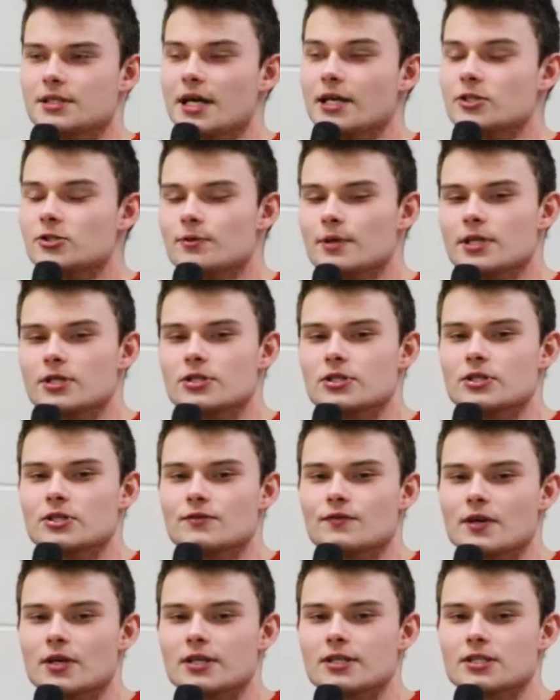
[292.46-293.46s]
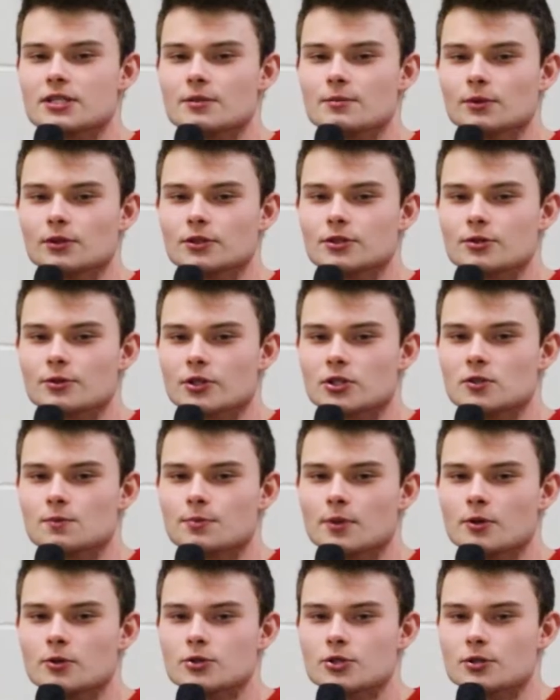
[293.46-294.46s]
Saturation is very similar to
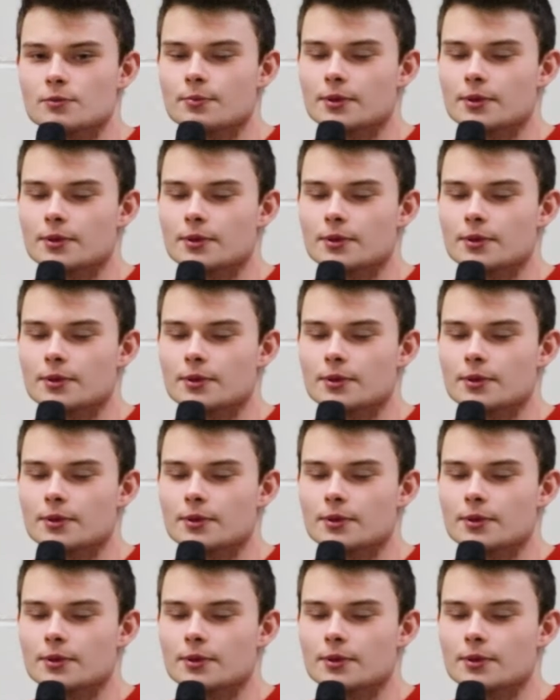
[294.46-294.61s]
exposure,